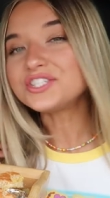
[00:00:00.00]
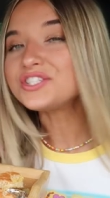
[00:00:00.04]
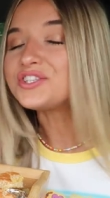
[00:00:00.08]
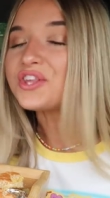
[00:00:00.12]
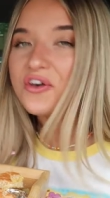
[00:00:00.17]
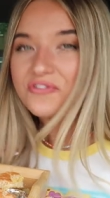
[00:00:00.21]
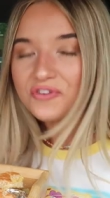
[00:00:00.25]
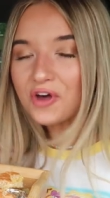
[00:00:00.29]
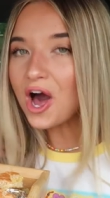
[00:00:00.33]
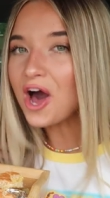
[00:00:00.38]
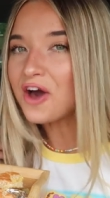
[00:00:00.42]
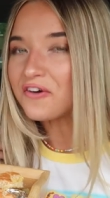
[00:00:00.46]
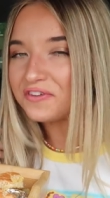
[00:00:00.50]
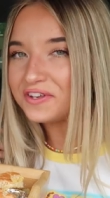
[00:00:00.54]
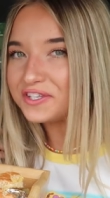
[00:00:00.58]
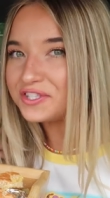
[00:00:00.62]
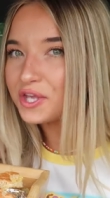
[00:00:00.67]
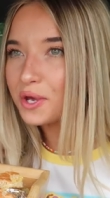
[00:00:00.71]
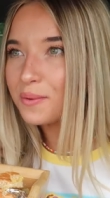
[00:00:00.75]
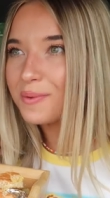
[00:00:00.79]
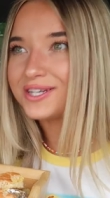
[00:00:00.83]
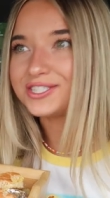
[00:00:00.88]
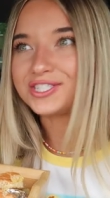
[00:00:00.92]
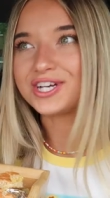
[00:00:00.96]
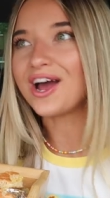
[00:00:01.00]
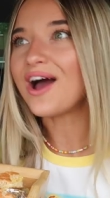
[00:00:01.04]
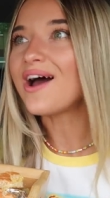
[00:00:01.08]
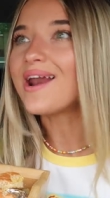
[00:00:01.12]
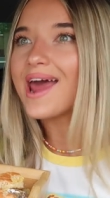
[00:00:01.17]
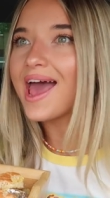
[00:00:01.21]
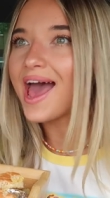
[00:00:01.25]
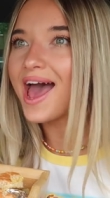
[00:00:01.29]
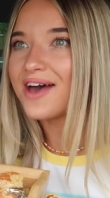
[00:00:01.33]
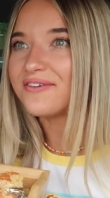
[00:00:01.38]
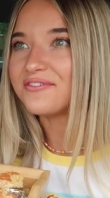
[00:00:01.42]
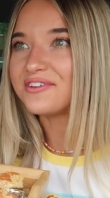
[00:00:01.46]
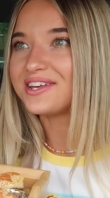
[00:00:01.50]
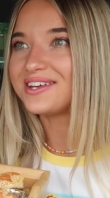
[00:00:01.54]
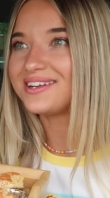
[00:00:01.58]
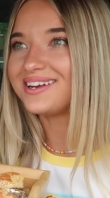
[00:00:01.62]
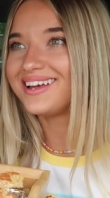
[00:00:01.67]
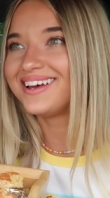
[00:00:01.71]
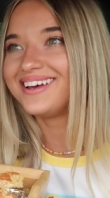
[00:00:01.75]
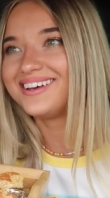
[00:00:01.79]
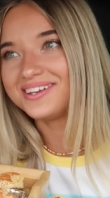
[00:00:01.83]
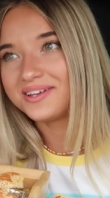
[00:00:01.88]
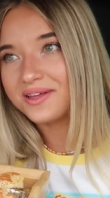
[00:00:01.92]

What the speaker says: just love coffee so much. I gotta have it.